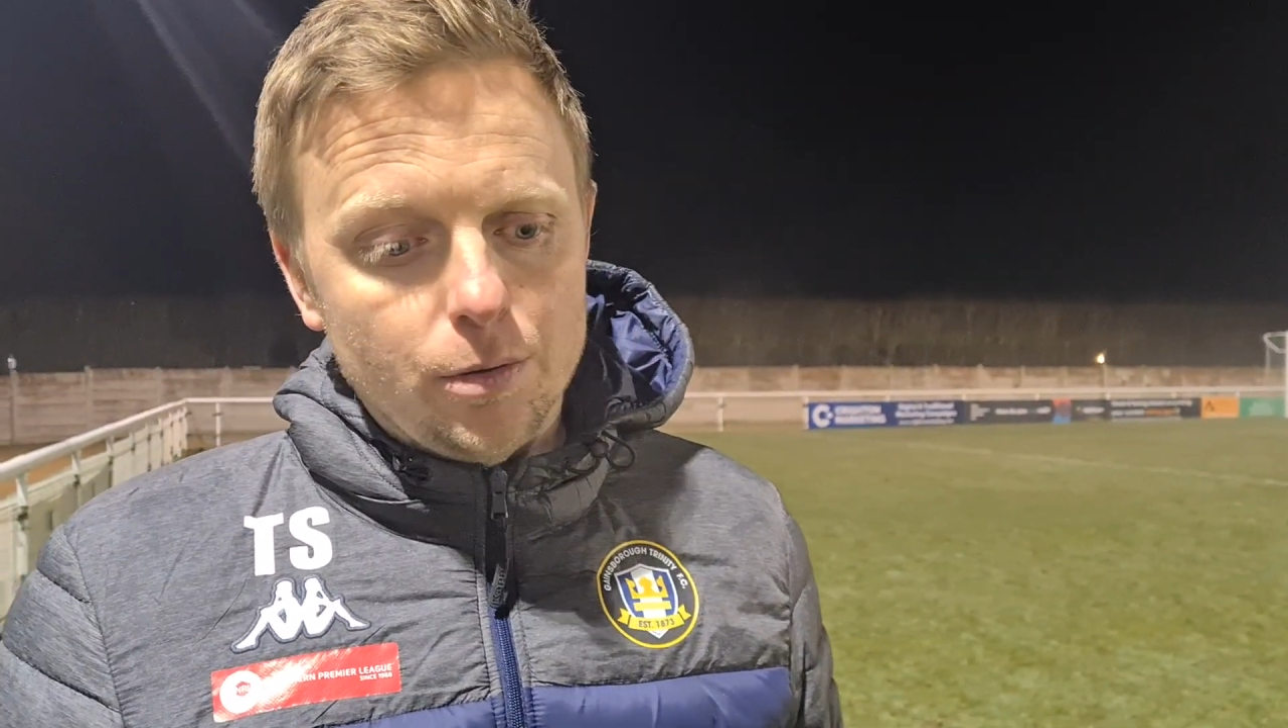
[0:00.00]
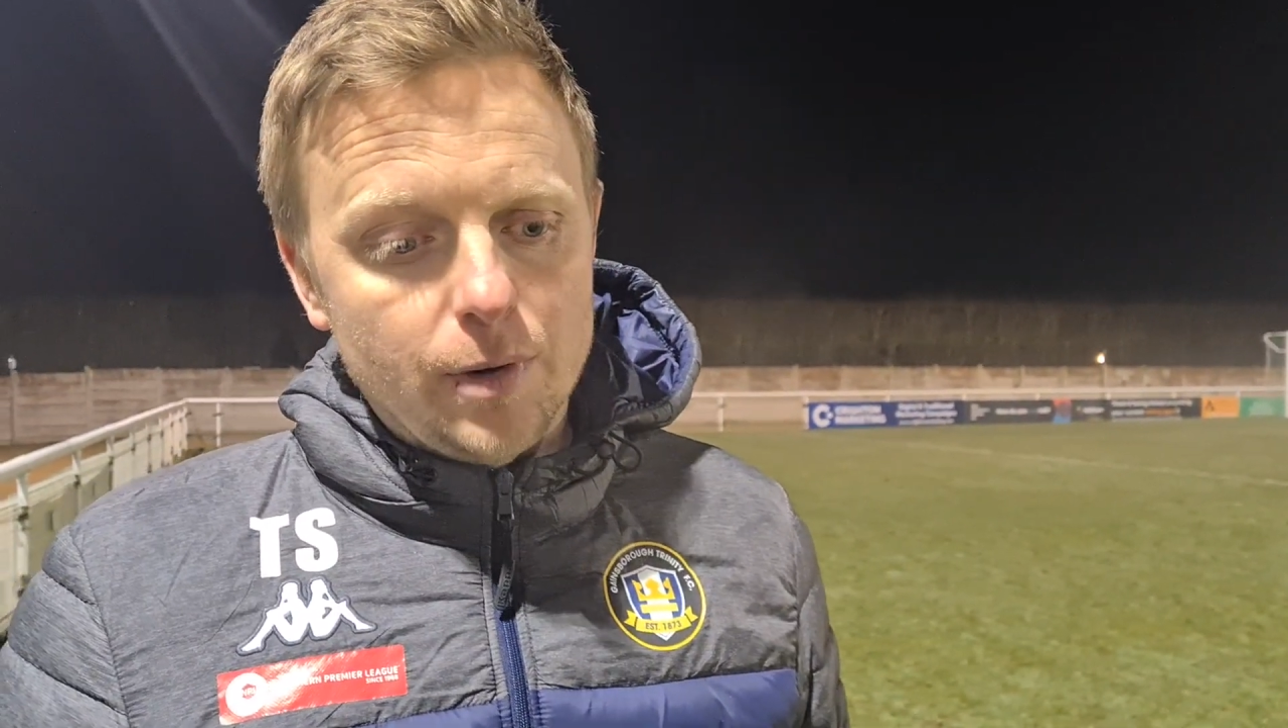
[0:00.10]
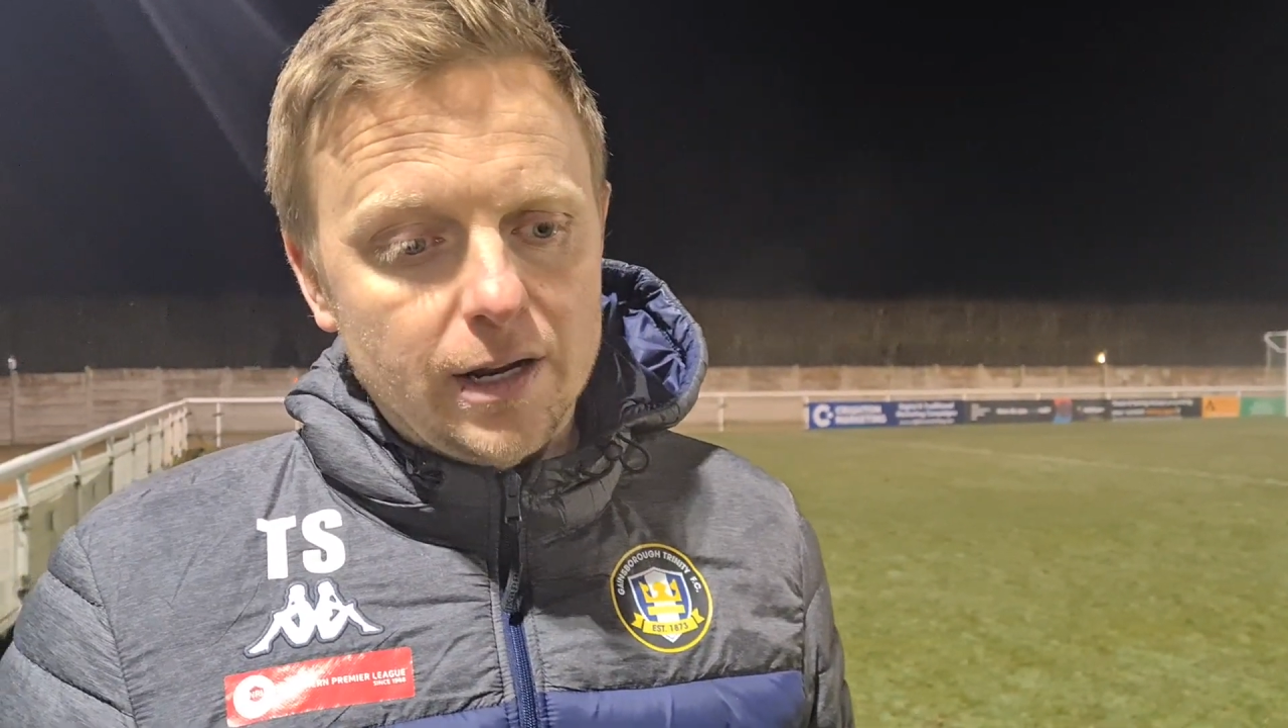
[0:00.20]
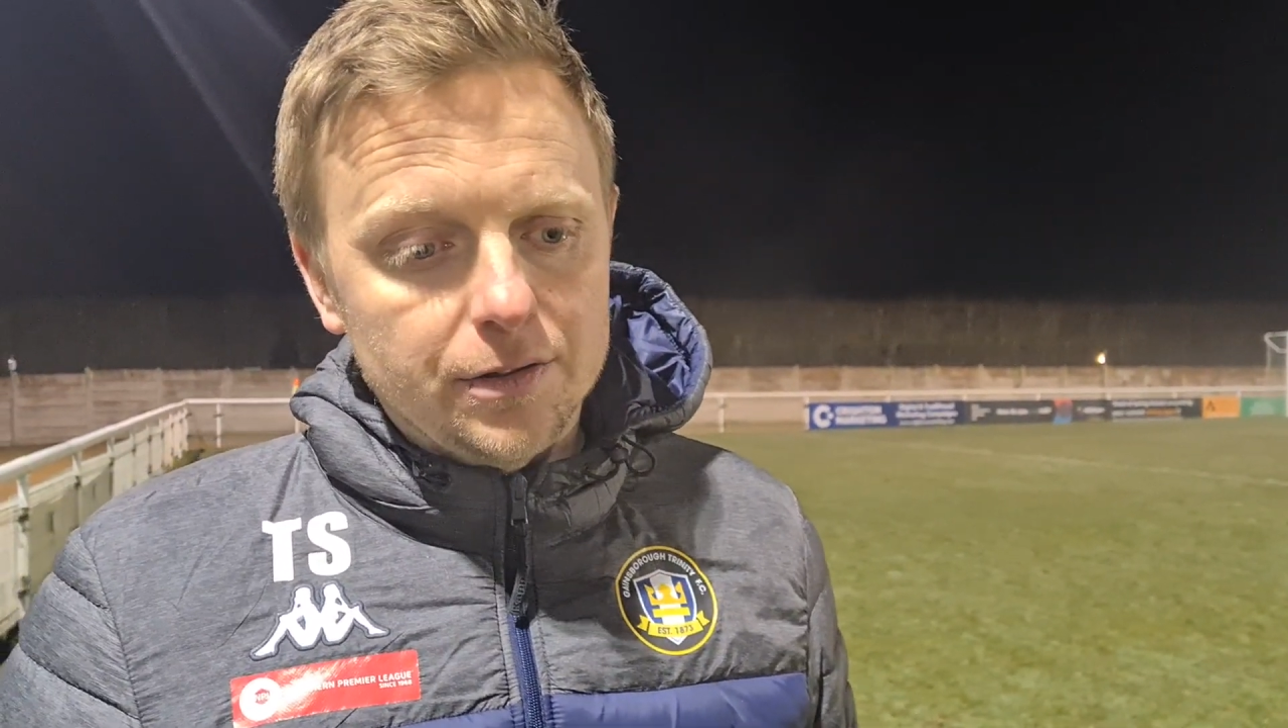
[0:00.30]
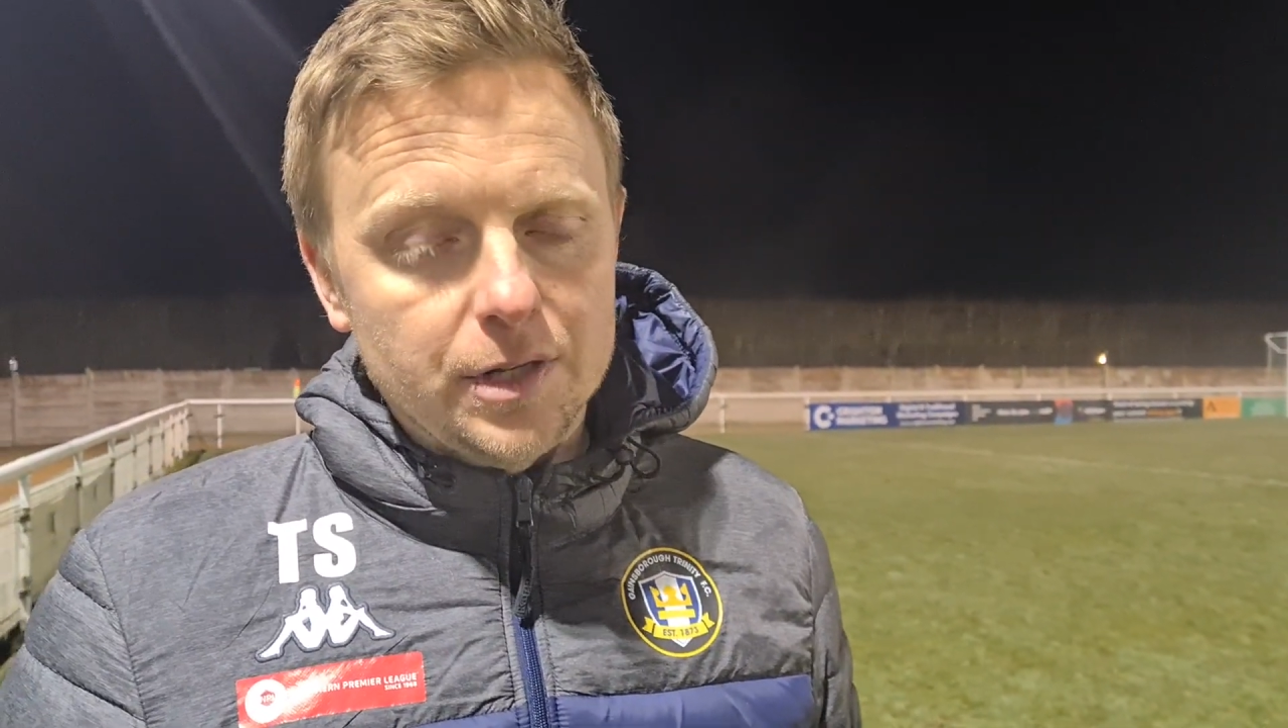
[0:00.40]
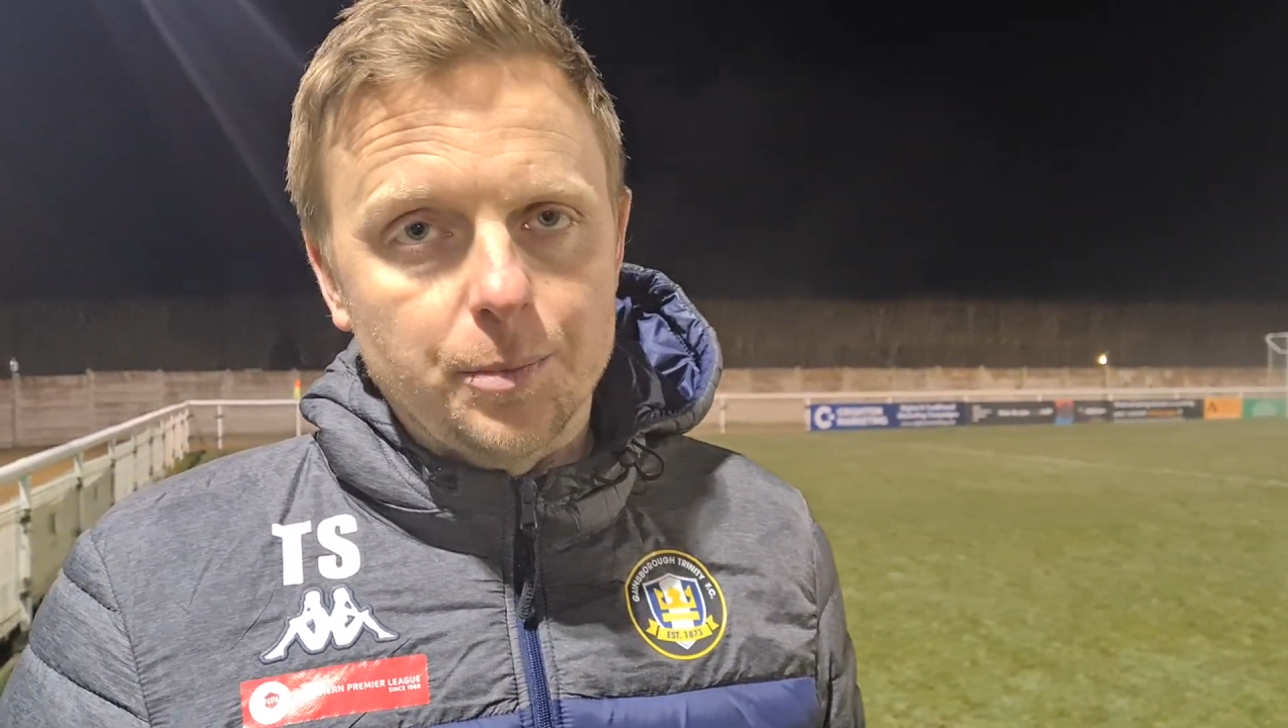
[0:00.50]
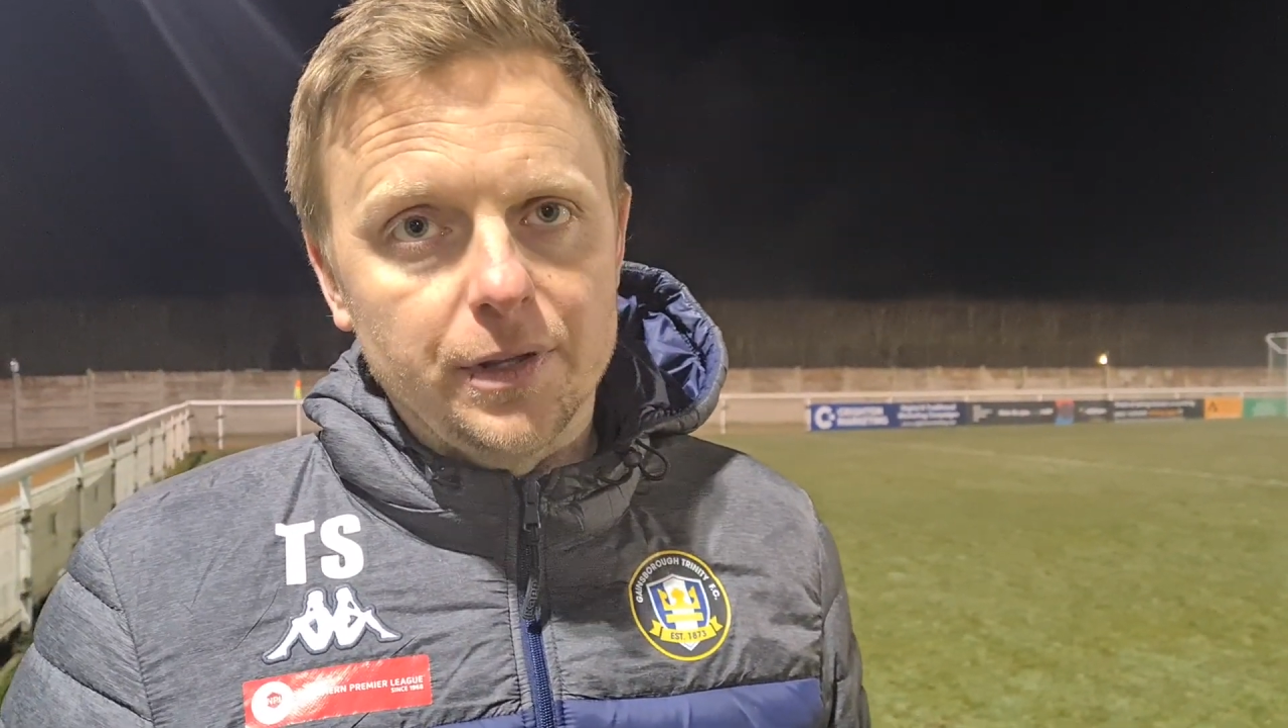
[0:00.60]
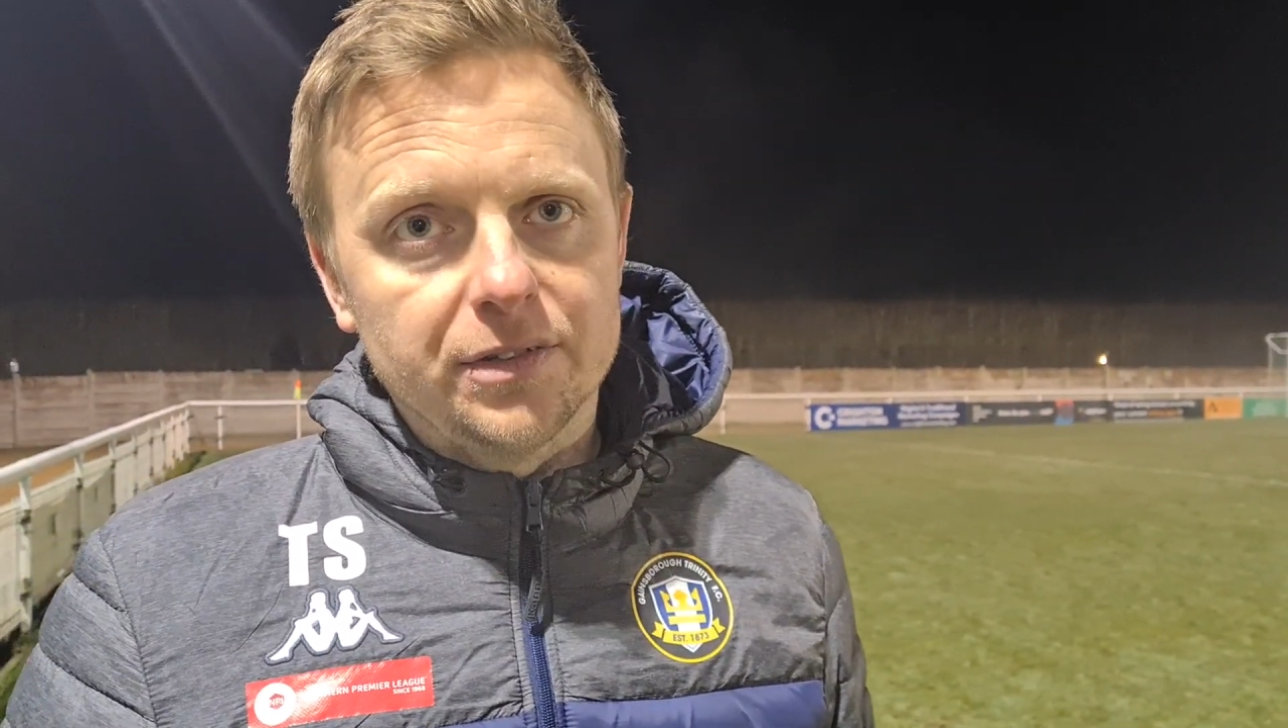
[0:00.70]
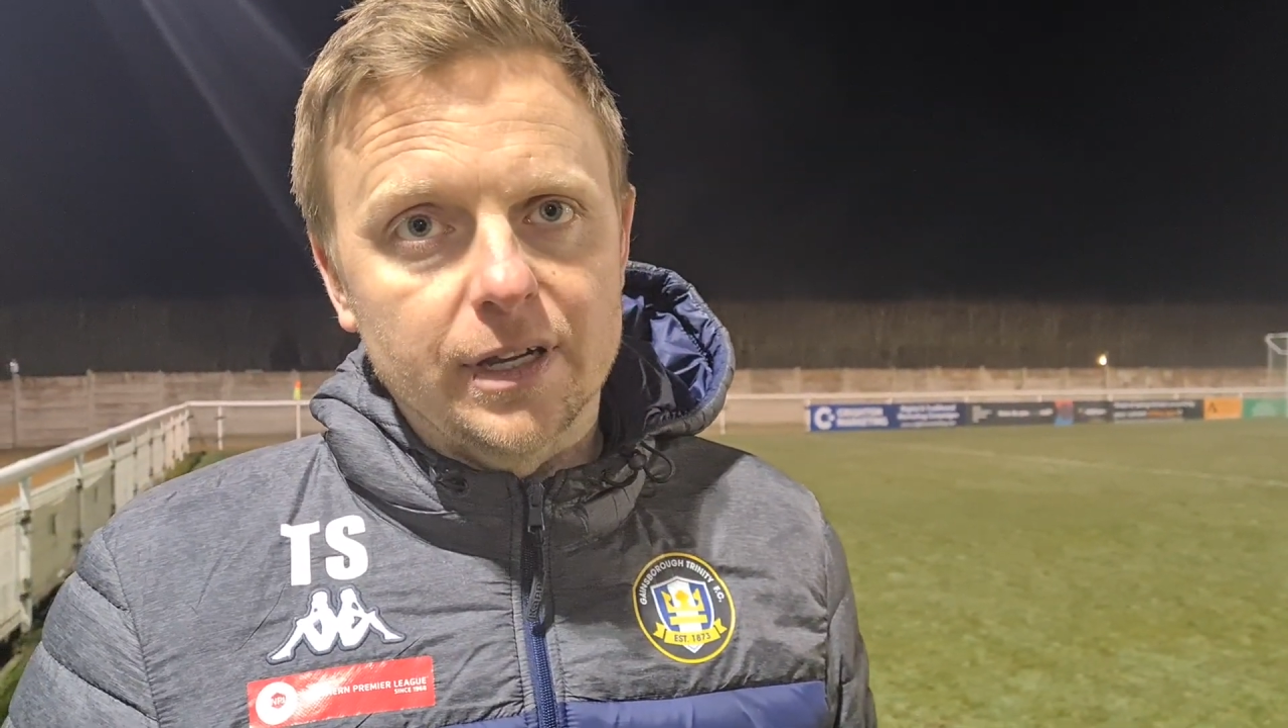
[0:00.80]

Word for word: were well on top in the